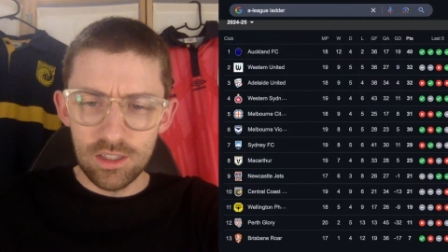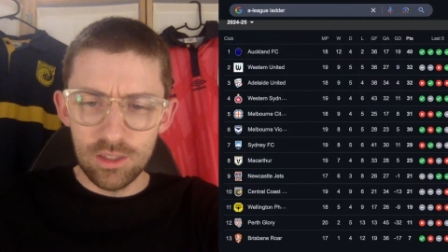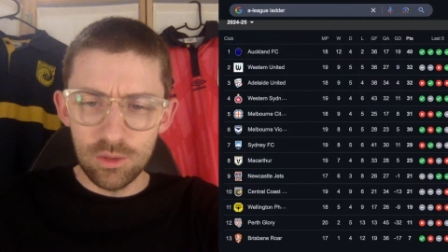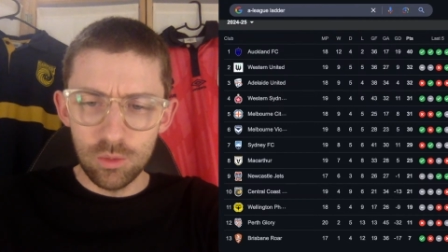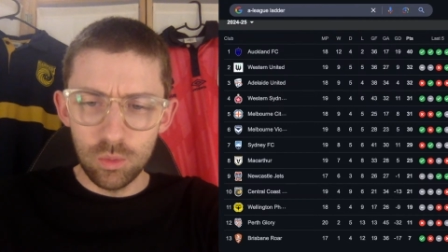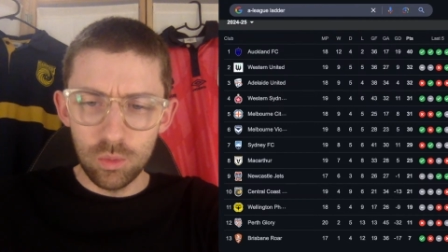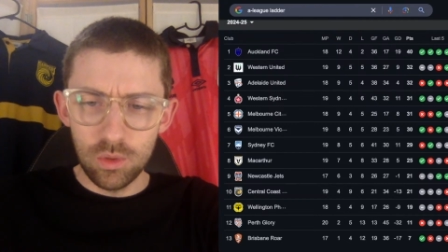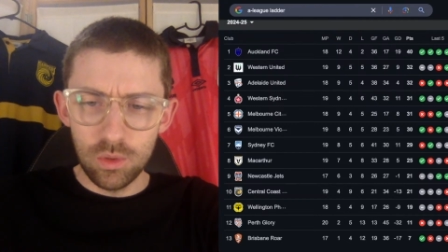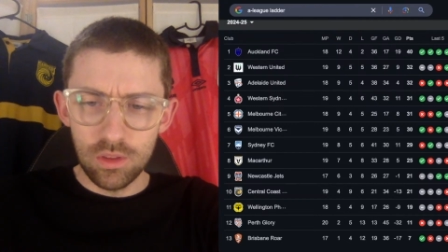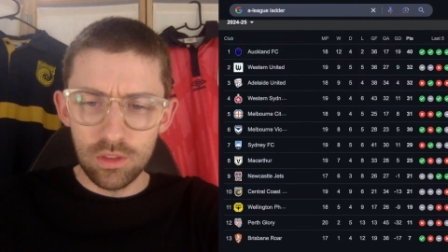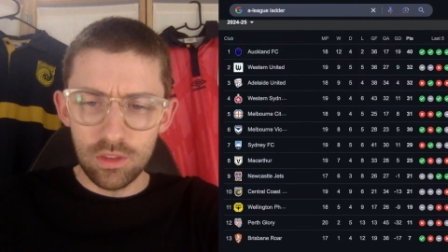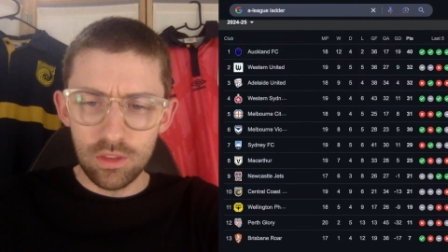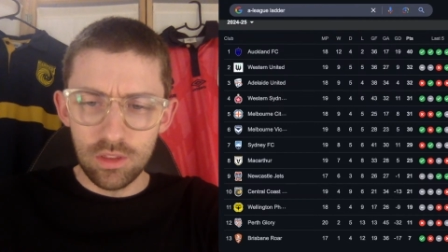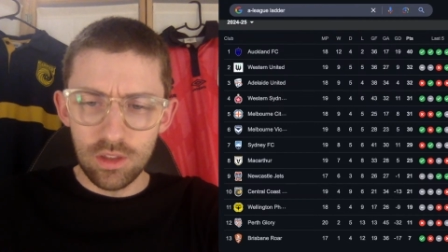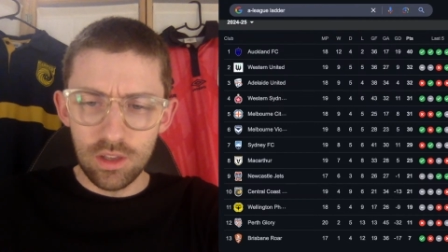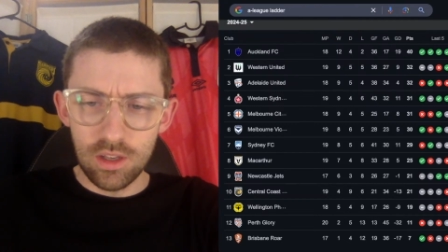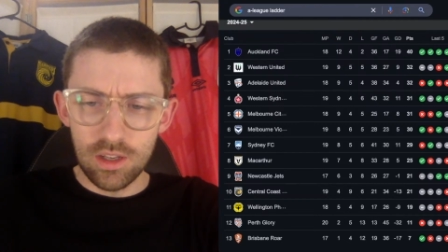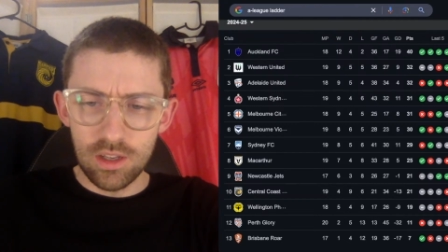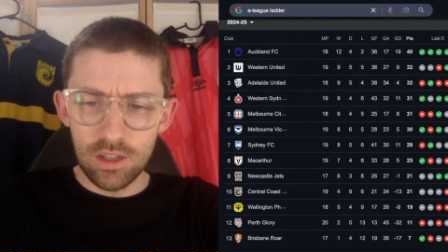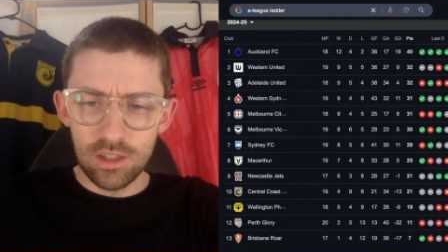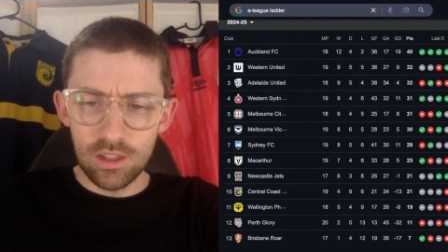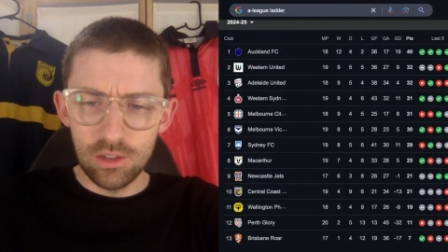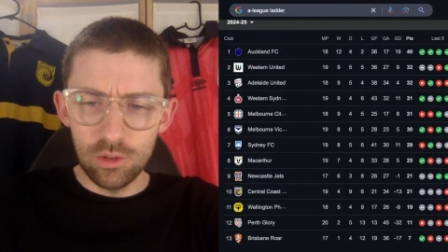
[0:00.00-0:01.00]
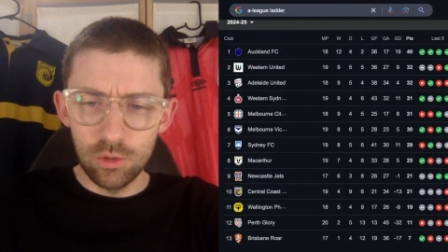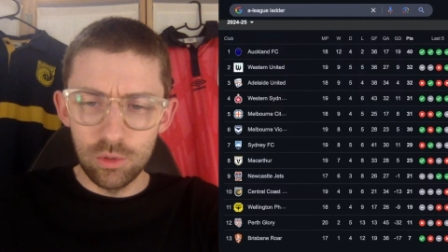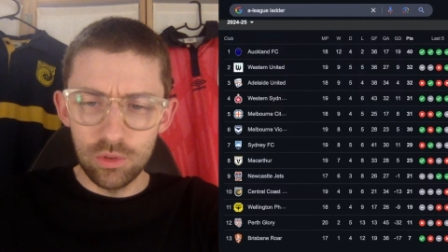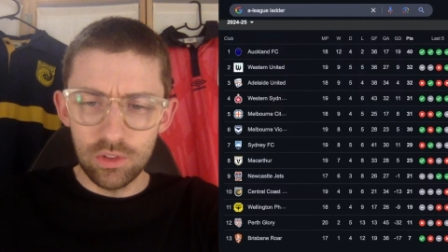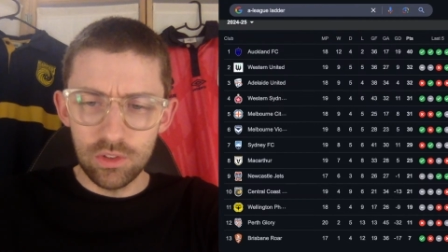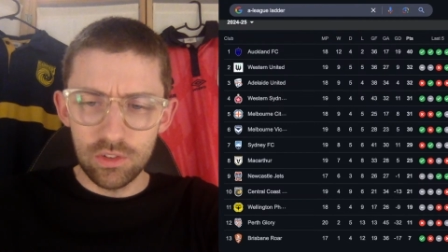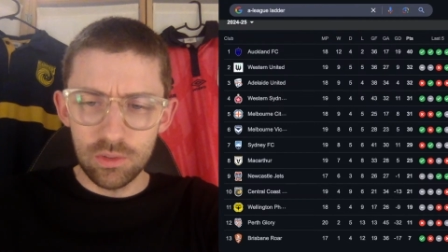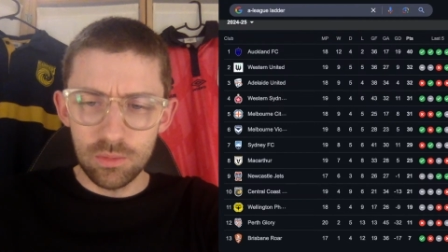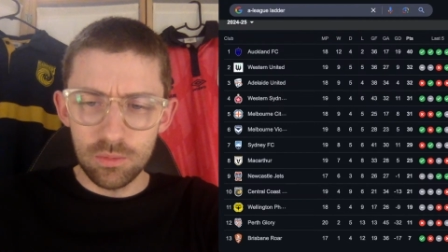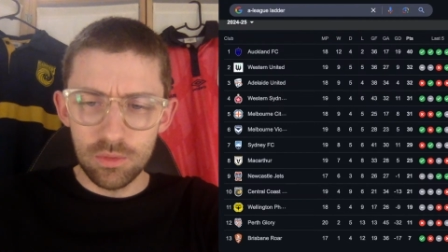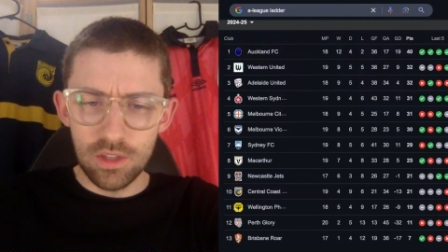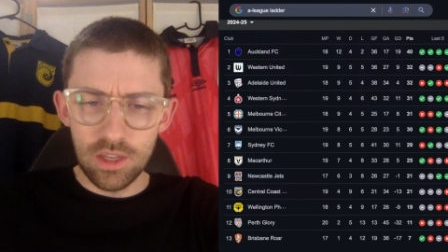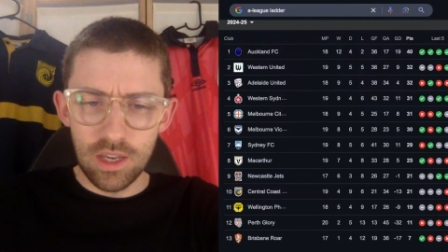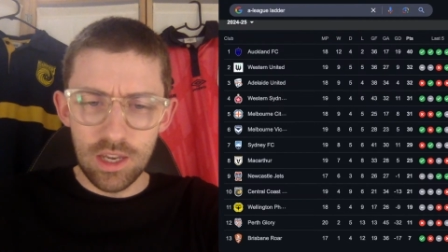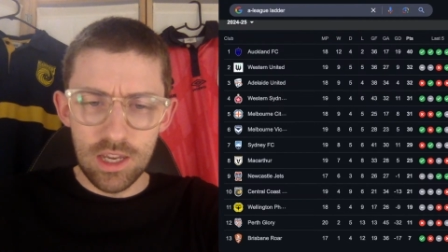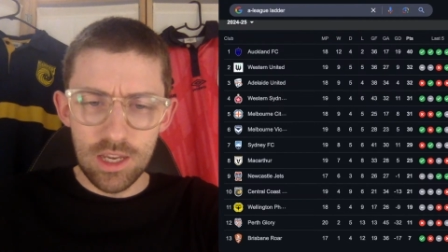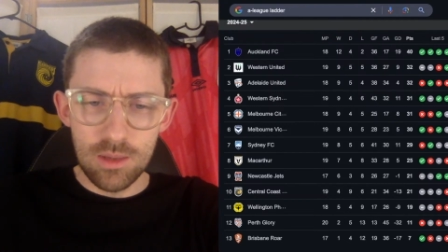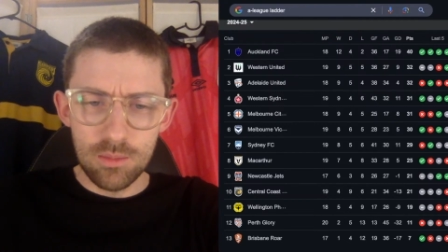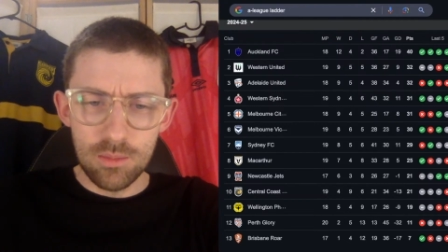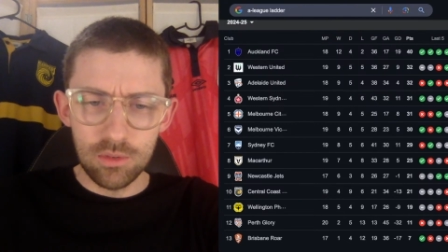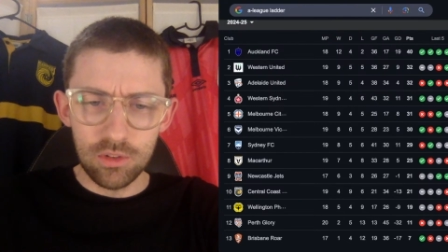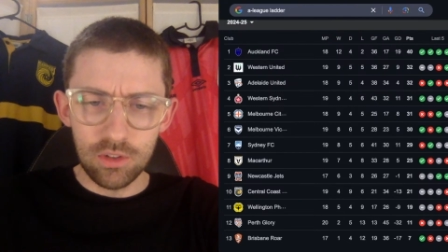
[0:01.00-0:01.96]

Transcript: with losing some games,